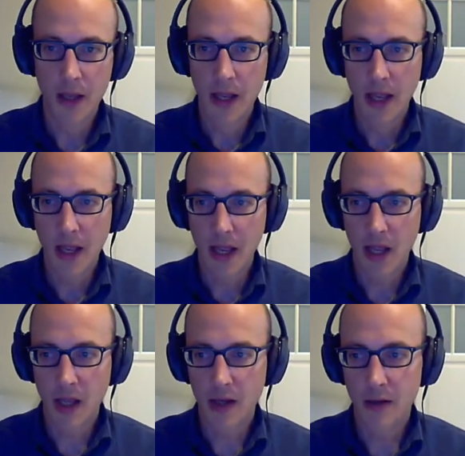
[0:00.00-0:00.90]

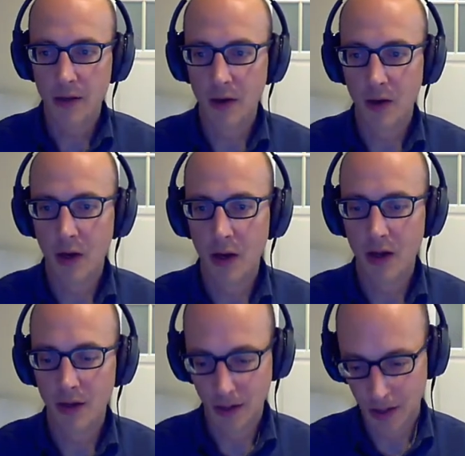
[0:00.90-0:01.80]
And
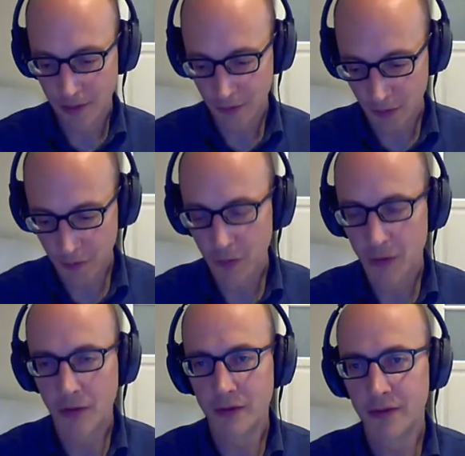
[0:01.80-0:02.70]
it's
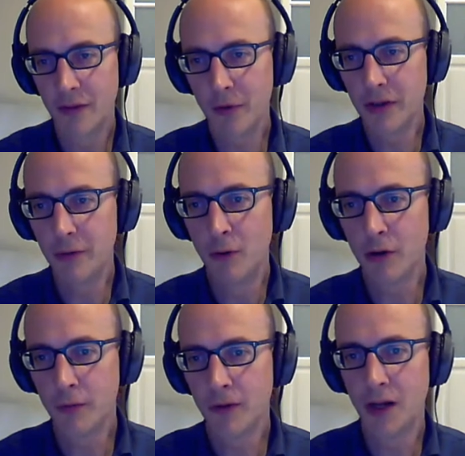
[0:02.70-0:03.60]
also typically
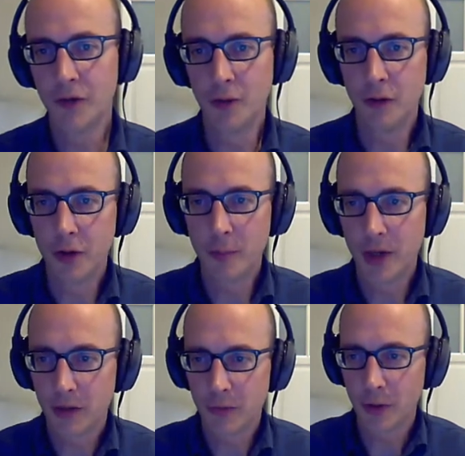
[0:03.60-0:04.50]
worthwhile to look a
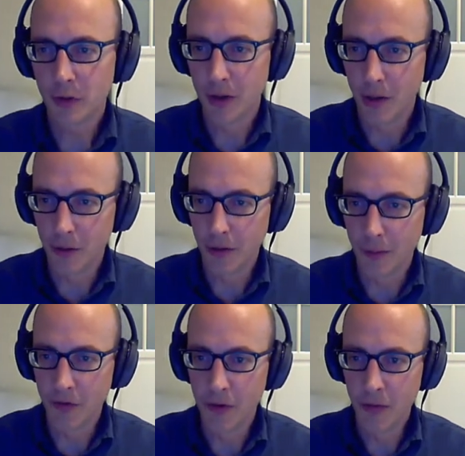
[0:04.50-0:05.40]
bit at what your algorithm
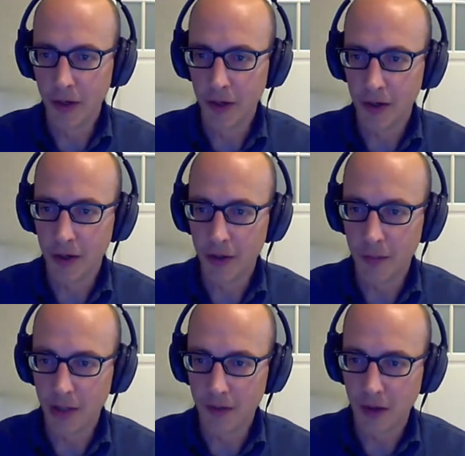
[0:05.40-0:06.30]
is doing in the
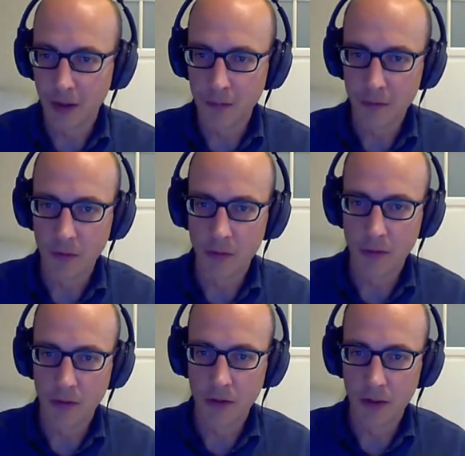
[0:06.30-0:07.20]
meantime.
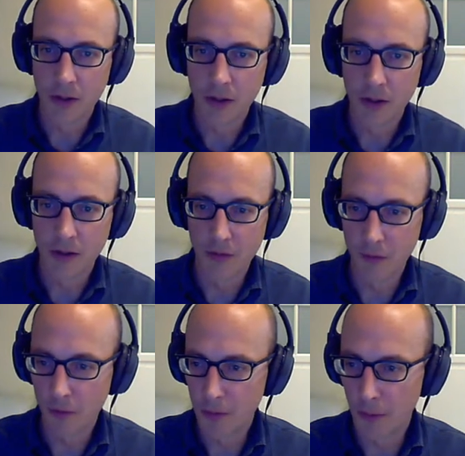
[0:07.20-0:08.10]
So this is
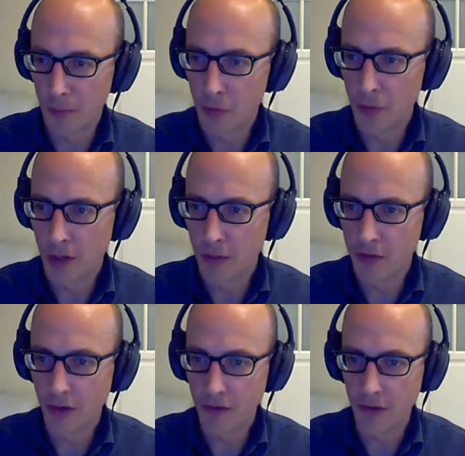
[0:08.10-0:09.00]
from Optuna, which
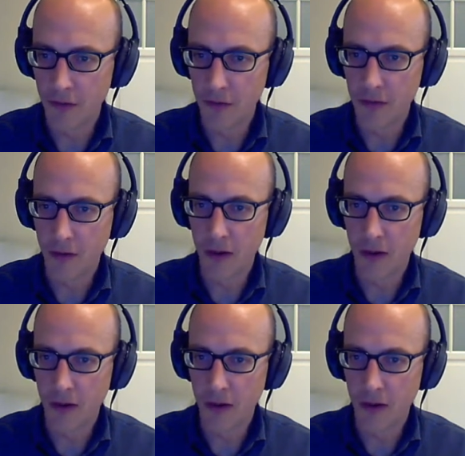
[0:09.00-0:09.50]
has this